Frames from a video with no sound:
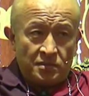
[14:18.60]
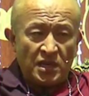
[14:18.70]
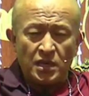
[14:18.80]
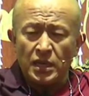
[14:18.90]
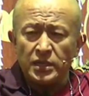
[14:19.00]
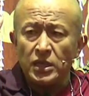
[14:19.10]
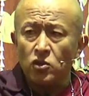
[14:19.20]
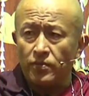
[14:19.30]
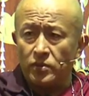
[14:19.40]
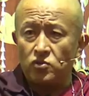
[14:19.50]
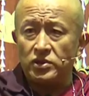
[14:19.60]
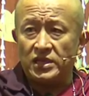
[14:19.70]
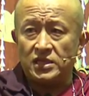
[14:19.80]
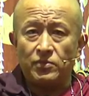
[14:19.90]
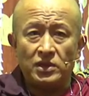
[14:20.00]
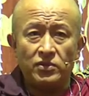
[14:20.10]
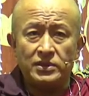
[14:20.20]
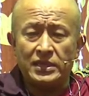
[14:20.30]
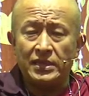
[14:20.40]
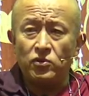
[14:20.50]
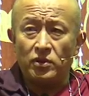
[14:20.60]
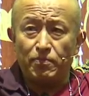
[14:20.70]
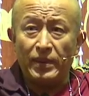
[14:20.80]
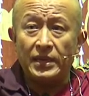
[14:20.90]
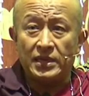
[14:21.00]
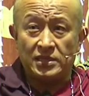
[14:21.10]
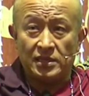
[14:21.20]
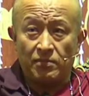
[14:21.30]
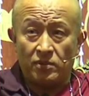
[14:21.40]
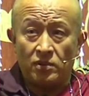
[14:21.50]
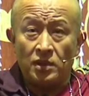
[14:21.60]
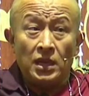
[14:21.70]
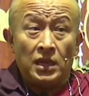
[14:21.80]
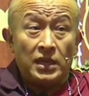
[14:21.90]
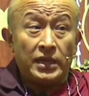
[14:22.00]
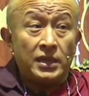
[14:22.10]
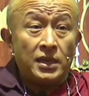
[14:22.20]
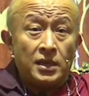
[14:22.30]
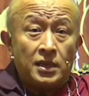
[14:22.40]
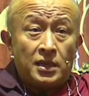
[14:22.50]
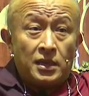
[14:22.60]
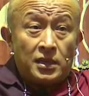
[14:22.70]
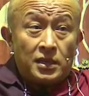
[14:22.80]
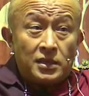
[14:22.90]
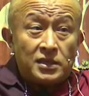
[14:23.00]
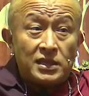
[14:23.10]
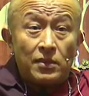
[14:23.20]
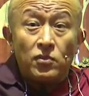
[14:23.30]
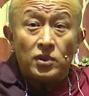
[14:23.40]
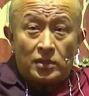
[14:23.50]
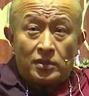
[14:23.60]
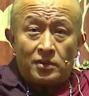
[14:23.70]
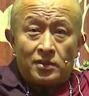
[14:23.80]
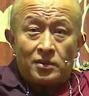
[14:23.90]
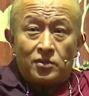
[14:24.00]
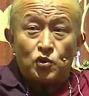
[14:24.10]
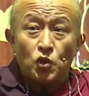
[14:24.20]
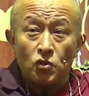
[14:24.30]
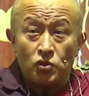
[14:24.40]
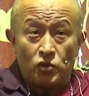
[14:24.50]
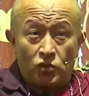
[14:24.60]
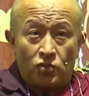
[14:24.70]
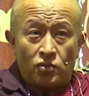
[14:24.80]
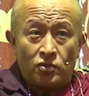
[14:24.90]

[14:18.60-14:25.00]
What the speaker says: I can't think of a good example. I'll give you a bad example. Like someone told you,